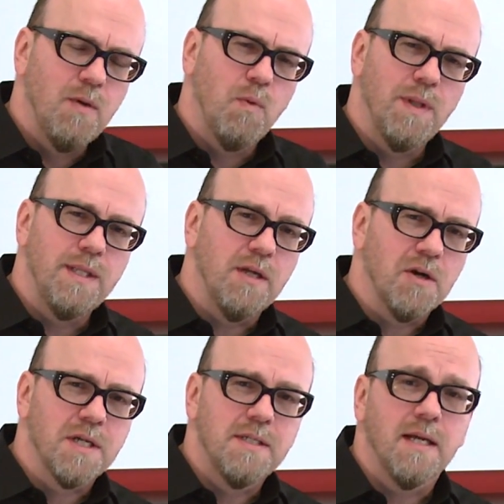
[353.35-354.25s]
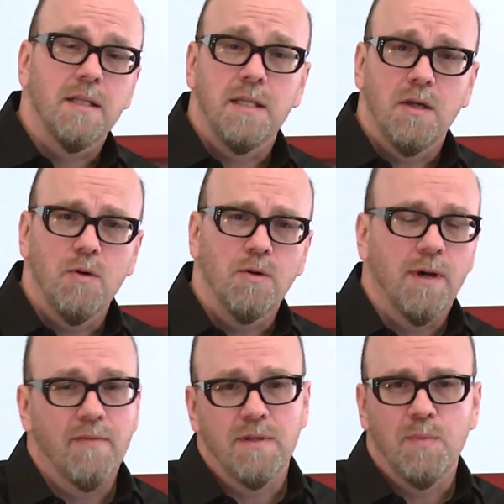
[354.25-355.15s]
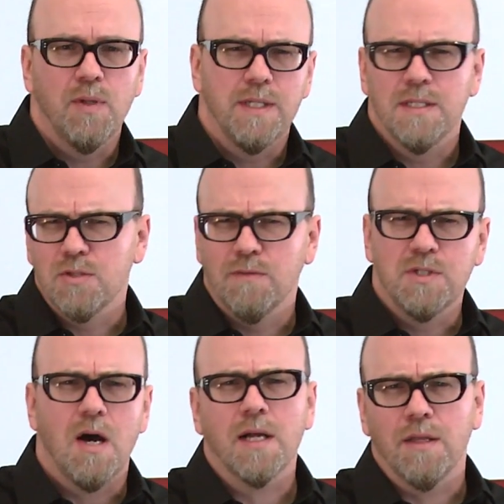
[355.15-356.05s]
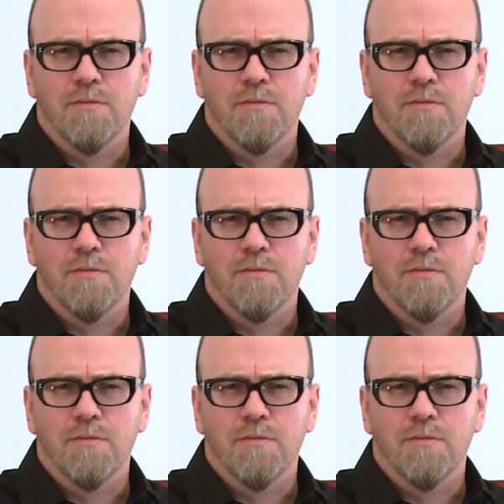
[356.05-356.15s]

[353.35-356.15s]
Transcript: well then the architect and the owner have the ability to sort of talk it